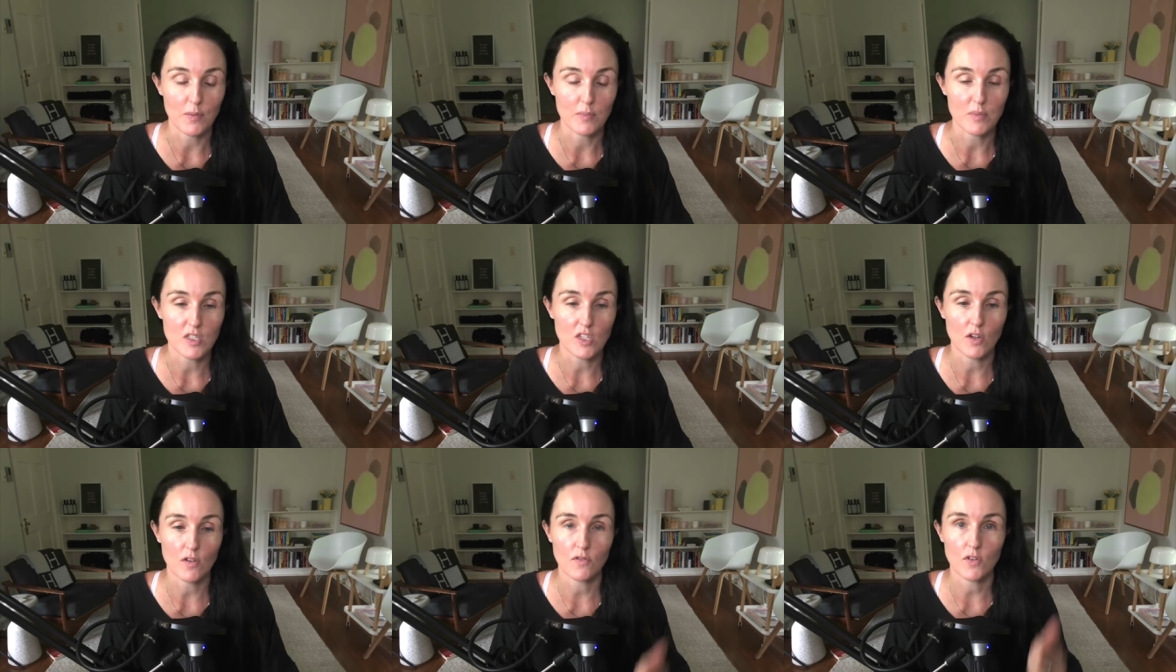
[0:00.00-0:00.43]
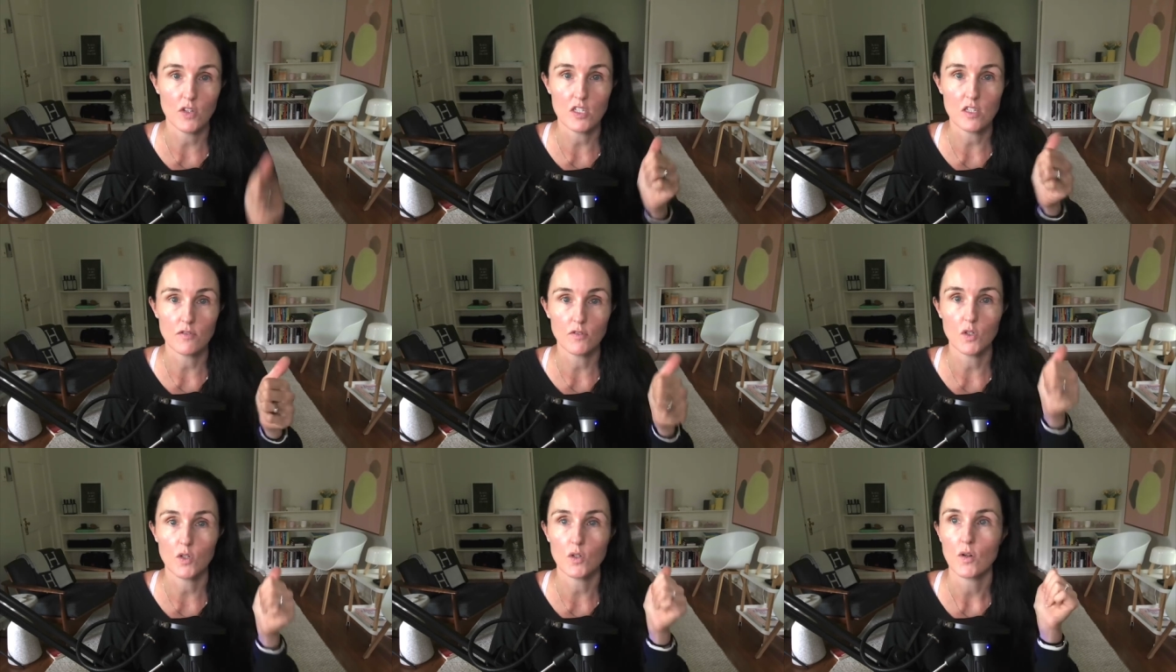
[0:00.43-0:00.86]
So first
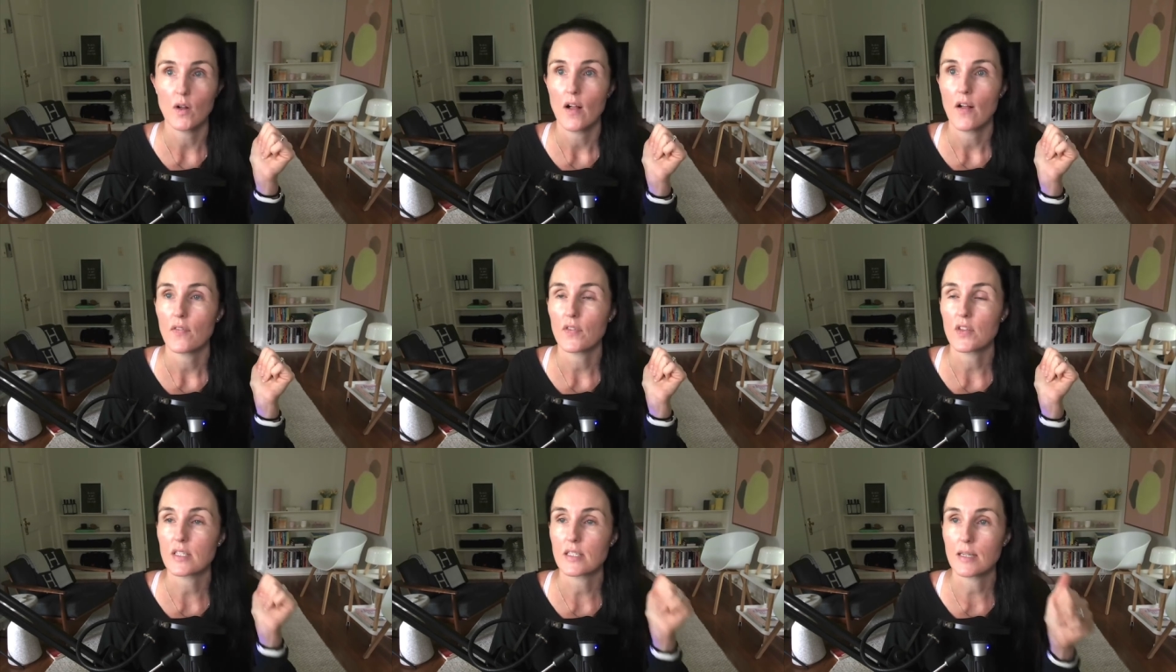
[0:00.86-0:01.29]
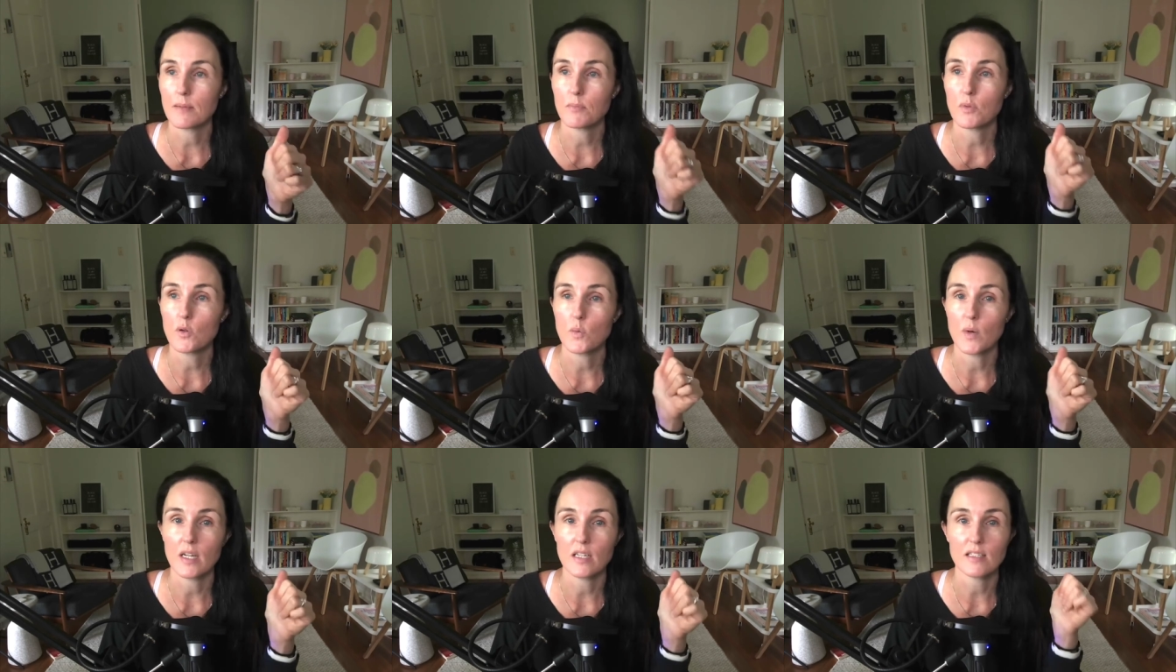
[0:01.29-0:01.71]
of all, the simple
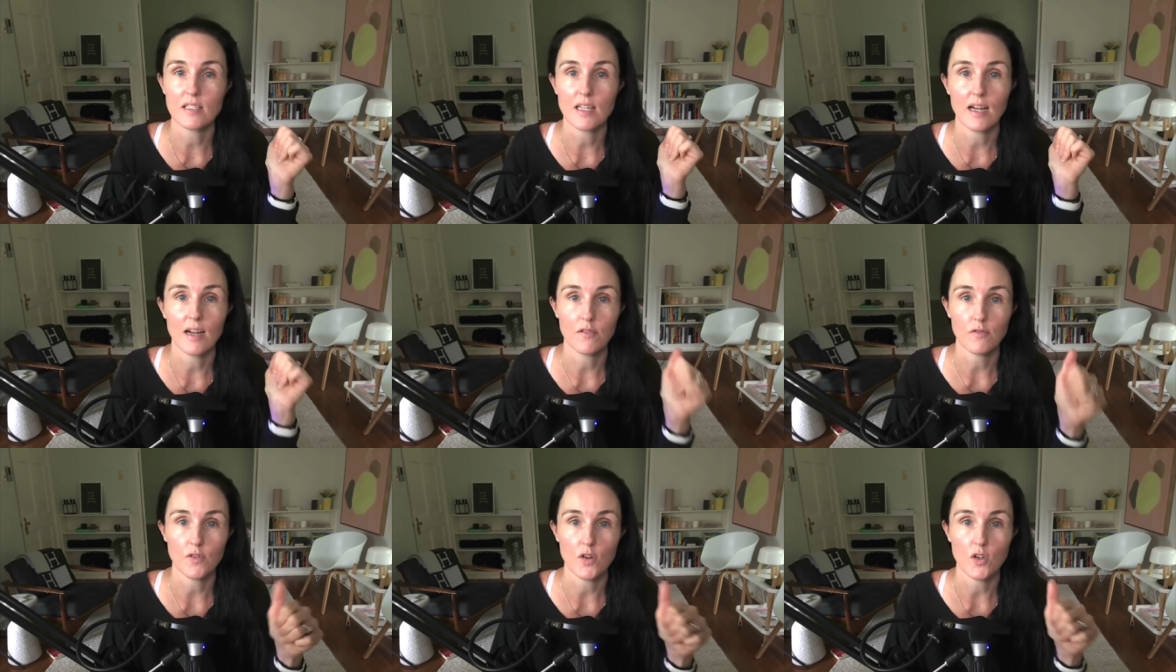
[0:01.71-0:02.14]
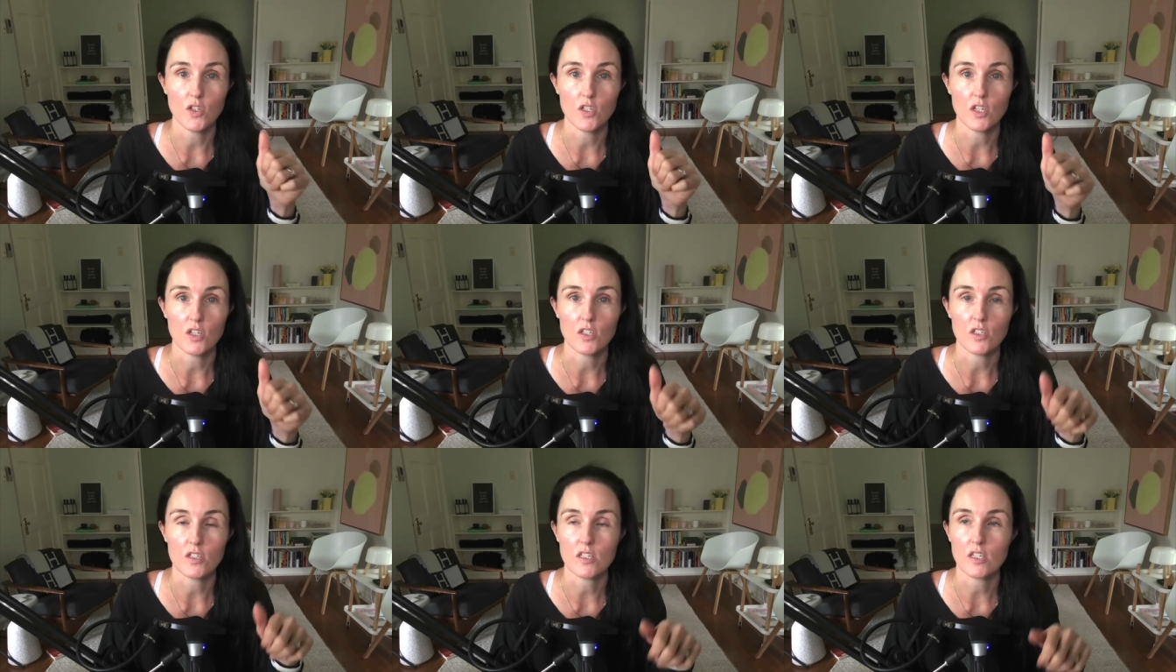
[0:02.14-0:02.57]
ones are photos.